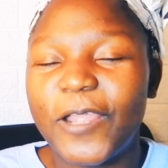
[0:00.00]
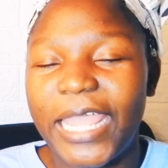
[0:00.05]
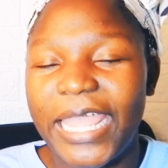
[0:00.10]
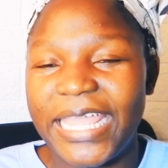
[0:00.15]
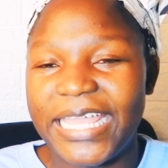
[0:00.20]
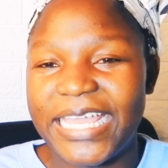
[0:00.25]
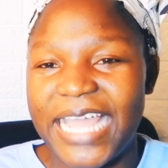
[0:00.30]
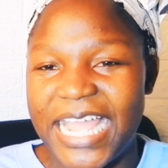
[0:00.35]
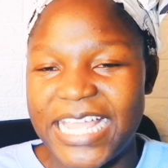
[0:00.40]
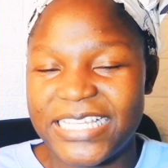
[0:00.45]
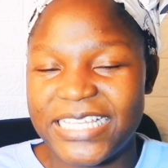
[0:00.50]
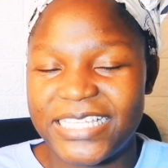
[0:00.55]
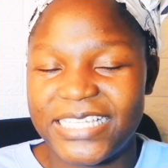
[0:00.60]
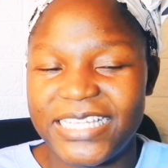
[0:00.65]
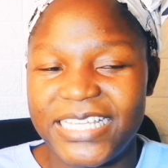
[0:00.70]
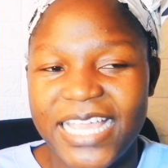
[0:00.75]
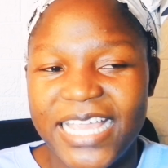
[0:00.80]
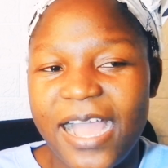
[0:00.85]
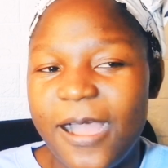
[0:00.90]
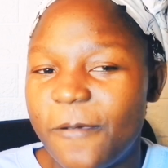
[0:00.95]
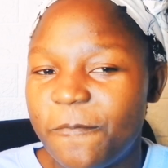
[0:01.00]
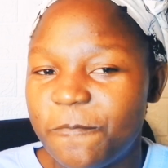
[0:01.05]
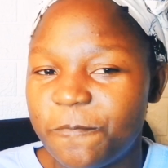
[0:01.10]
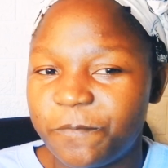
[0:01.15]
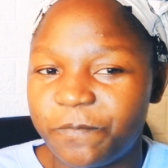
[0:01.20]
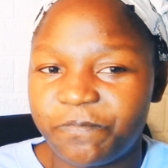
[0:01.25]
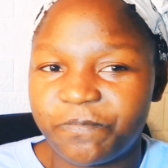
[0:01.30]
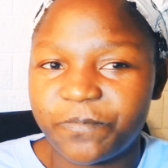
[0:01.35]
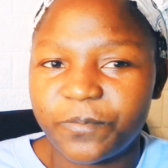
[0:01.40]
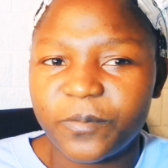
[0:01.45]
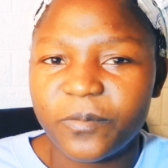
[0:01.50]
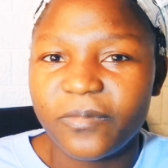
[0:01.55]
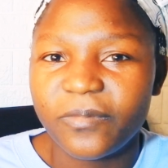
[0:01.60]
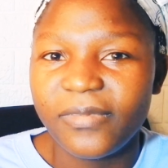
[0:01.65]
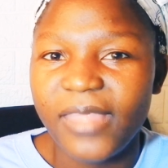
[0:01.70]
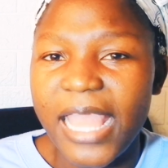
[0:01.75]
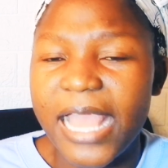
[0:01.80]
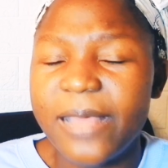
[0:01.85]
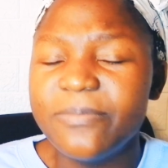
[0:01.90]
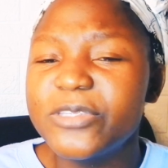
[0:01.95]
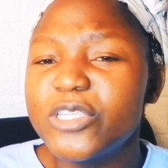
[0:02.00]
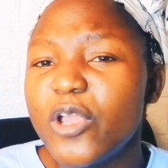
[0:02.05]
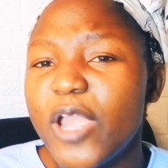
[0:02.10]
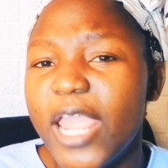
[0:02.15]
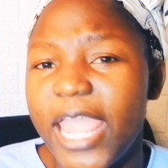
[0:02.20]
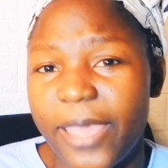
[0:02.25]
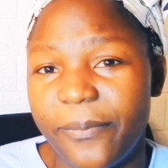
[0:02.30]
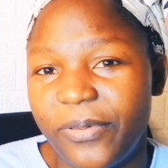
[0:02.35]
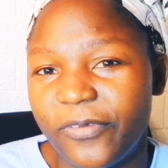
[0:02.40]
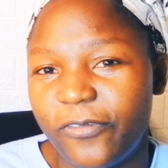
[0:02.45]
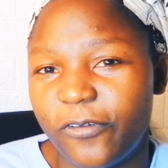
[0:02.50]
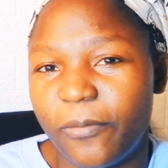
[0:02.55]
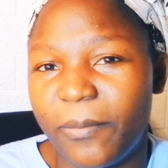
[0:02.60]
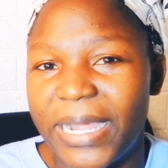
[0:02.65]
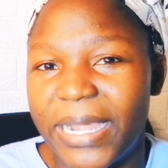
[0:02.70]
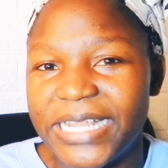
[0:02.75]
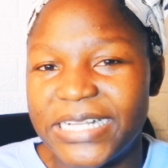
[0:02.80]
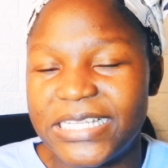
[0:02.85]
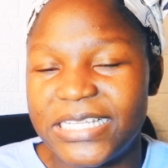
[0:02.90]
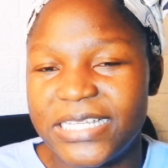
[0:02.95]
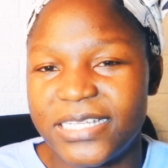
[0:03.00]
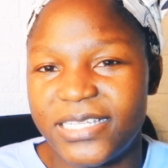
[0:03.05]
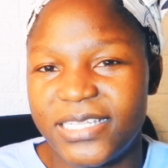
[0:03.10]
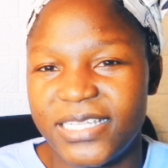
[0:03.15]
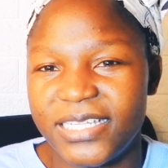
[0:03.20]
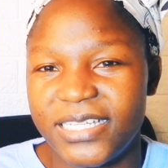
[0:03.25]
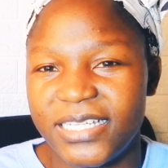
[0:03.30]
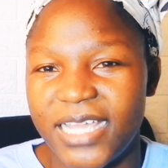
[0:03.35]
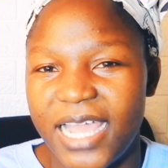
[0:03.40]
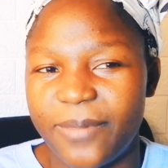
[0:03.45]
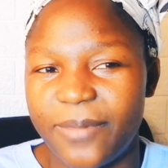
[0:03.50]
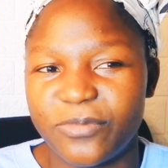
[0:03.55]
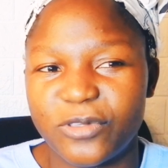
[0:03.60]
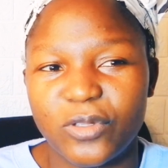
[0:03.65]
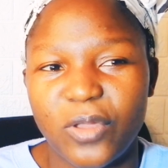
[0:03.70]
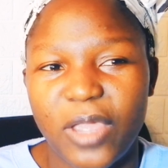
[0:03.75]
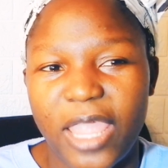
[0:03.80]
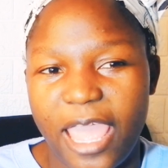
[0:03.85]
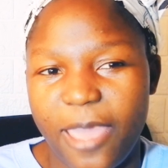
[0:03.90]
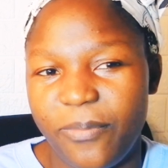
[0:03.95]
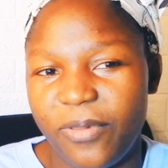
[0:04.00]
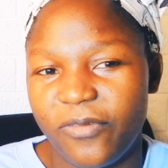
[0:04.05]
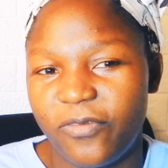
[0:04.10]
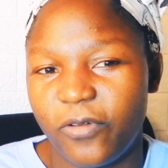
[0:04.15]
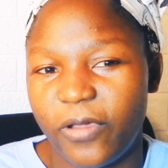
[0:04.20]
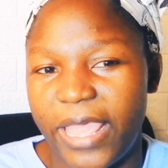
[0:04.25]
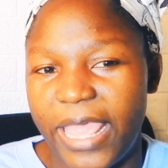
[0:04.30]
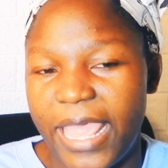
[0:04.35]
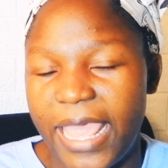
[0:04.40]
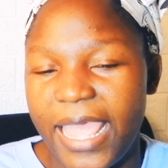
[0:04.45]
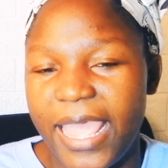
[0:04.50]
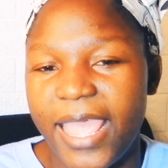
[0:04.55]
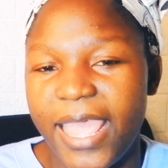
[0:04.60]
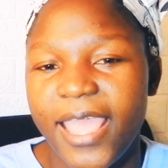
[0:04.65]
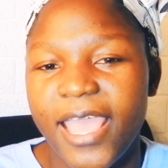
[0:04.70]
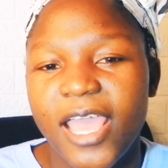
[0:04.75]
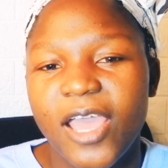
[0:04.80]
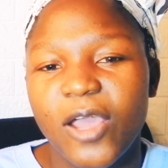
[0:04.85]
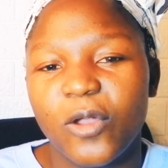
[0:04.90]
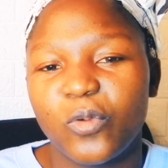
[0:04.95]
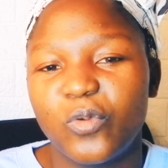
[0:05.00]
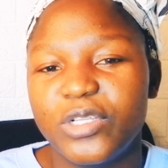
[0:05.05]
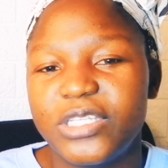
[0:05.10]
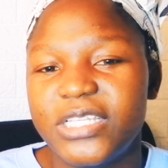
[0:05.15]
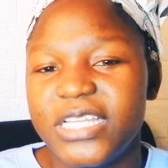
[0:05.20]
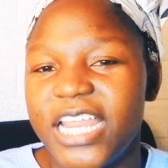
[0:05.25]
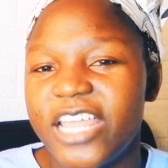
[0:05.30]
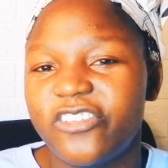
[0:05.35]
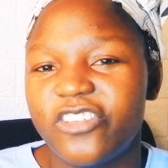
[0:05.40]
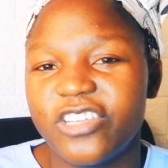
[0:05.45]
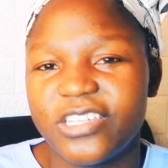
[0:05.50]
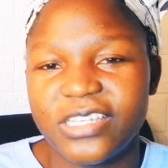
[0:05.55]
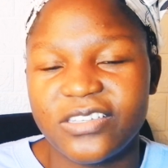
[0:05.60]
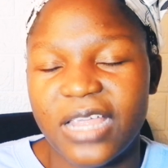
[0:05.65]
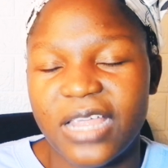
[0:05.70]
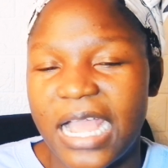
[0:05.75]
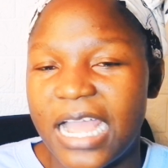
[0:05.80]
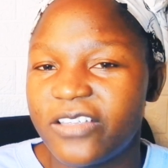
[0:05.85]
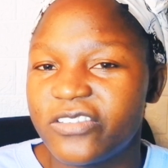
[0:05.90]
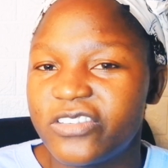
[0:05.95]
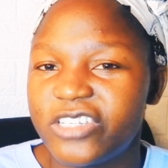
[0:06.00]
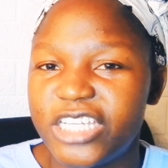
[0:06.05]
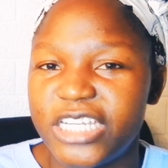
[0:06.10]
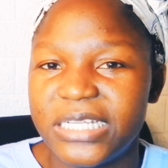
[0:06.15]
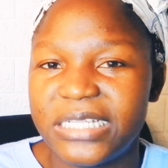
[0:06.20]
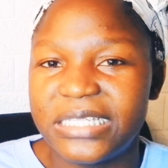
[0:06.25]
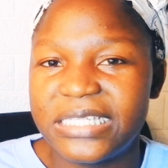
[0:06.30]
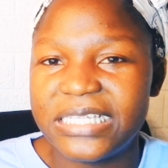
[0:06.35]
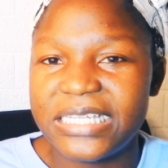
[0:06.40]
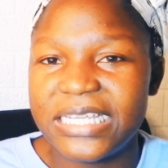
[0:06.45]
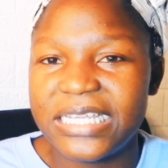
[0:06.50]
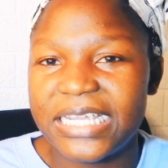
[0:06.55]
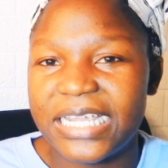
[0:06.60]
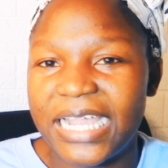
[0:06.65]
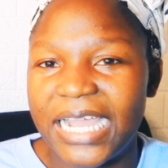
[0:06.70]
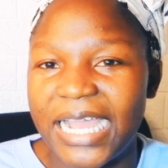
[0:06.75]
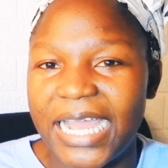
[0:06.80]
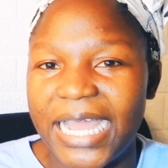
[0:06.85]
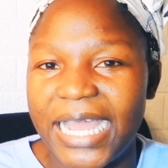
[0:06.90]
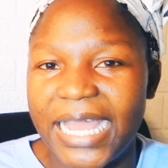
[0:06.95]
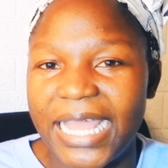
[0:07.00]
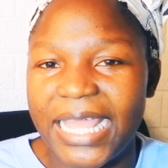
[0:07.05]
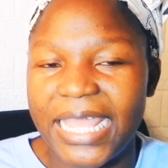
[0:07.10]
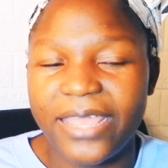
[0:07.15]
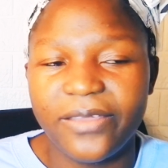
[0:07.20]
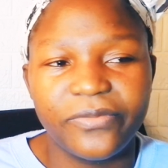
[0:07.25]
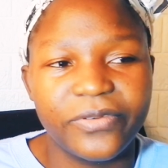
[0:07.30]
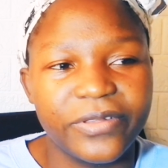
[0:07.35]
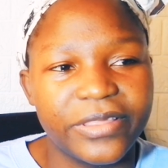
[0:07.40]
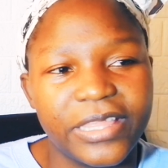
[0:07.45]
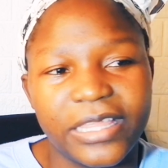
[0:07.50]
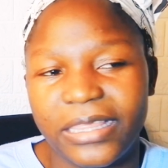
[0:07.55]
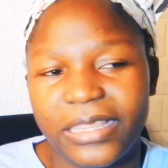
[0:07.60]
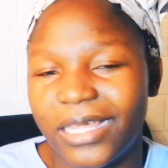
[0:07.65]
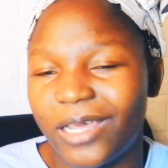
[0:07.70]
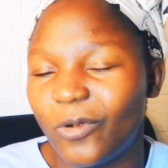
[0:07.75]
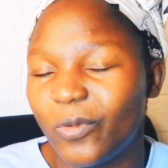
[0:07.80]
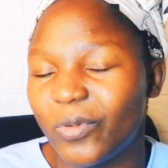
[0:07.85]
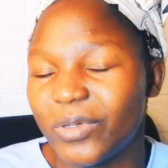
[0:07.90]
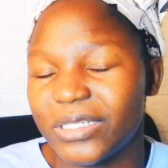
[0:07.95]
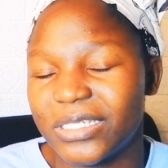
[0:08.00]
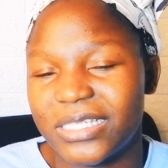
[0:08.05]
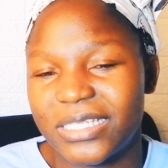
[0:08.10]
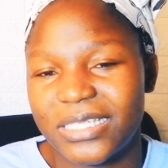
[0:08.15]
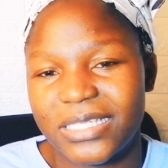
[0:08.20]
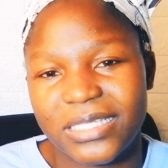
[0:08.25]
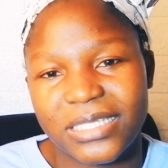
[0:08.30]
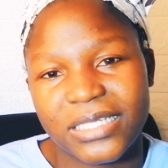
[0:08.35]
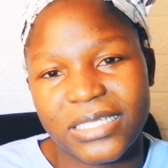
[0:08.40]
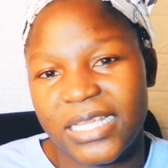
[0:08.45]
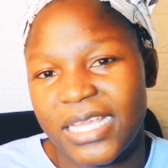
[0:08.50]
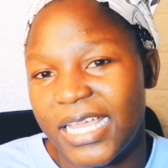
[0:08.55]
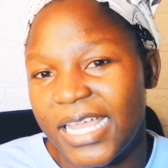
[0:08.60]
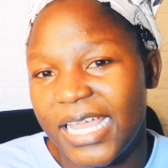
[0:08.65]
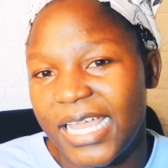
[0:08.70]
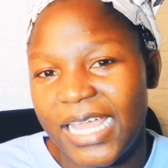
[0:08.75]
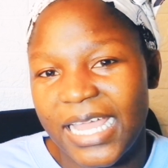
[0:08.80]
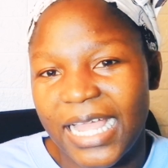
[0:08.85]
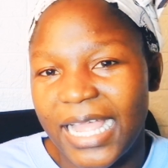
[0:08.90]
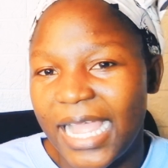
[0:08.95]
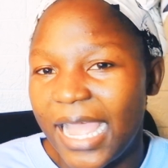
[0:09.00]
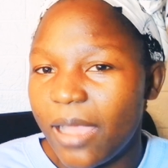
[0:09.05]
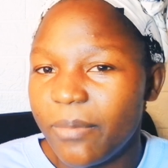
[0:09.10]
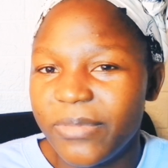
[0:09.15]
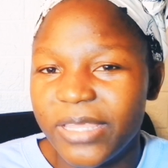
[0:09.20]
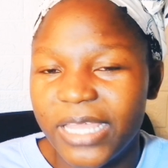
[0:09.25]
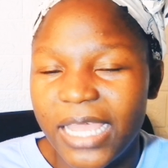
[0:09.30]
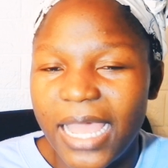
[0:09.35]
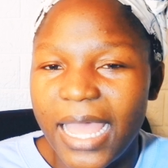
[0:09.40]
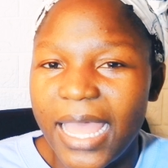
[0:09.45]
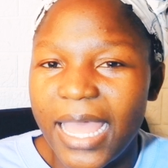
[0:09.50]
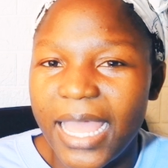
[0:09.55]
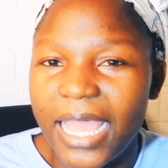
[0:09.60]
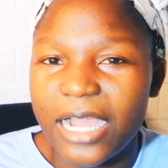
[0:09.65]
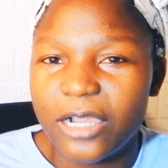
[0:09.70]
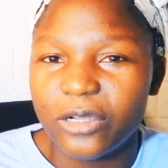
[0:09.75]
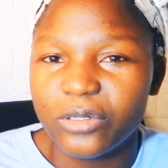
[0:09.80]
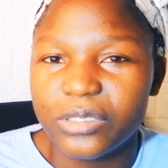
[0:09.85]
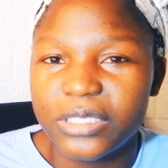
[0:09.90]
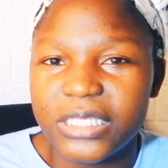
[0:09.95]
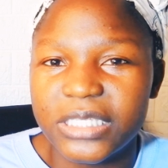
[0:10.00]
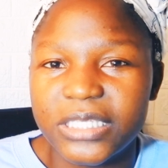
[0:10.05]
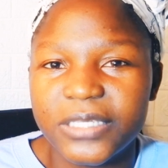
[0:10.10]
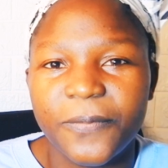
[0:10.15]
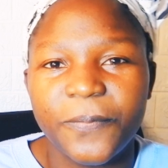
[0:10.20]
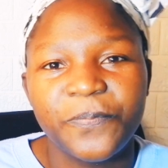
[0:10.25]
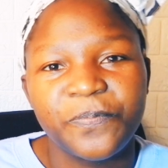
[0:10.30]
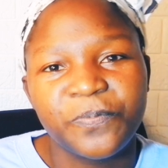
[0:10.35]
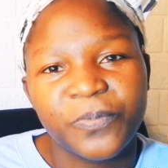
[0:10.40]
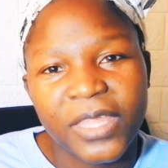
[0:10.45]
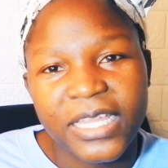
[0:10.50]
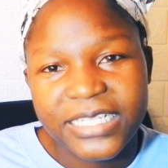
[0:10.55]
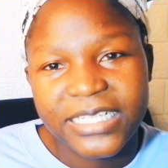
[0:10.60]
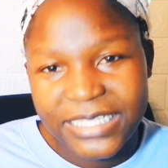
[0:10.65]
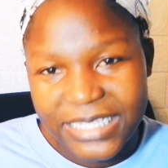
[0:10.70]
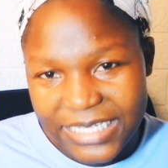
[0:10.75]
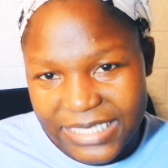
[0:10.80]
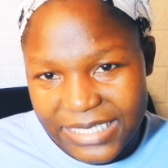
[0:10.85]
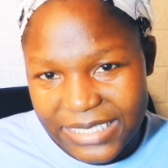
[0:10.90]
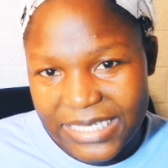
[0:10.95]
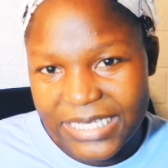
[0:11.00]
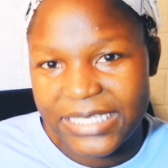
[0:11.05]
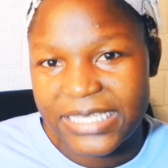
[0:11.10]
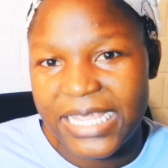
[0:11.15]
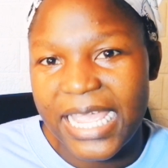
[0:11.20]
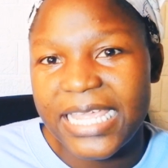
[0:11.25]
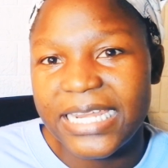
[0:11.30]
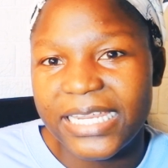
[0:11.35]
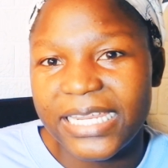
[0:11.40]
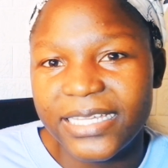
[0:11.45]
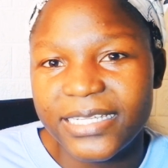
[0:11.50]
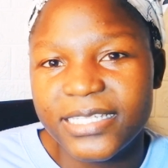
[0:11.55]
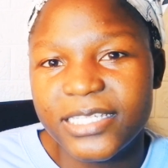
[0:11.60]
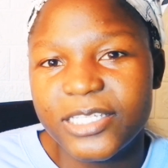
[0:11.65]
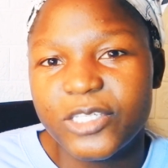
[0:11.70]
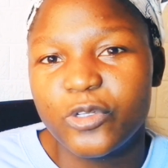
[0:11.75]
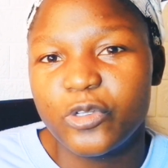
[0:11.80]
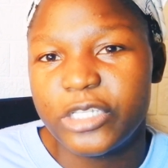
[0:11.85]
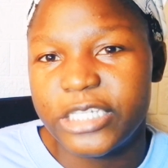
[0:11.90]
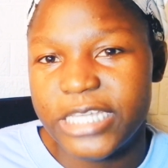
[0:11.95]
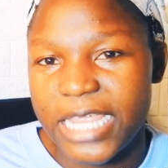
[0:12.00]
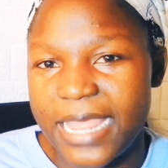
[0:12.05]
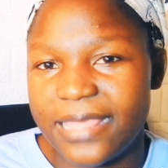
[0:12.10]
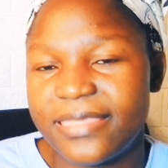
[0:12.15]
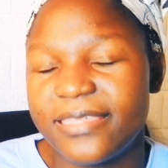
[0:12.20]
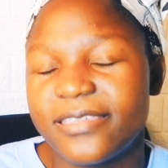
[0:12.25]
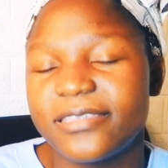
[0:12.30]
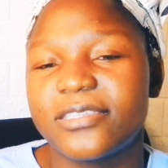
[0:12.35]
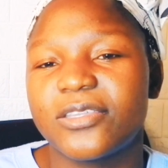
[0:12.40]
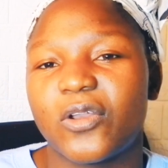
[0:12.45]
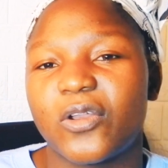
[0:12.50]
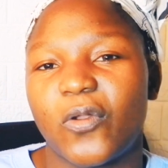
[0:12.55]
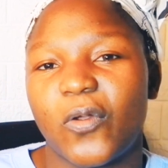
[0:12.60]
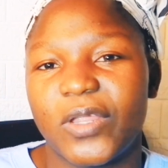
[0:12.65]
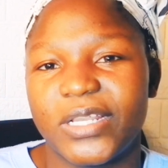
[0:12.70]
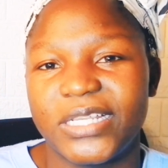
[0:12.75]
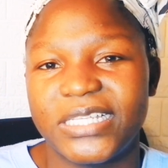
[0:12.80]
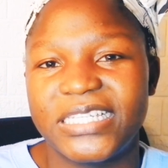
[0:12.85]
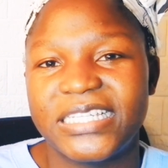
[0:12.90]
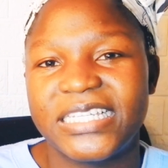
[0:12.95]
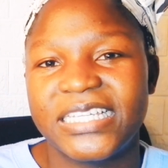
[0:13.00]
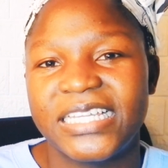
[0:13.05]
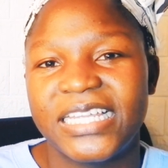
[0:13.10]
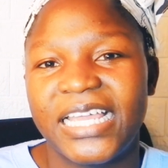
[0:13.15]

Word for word: okay, guys, yum. Yeah i'm so happy for my tt i'm so happy for her kuti nezvese zvanga zvichiitika everything that was coming out she has decided to take this road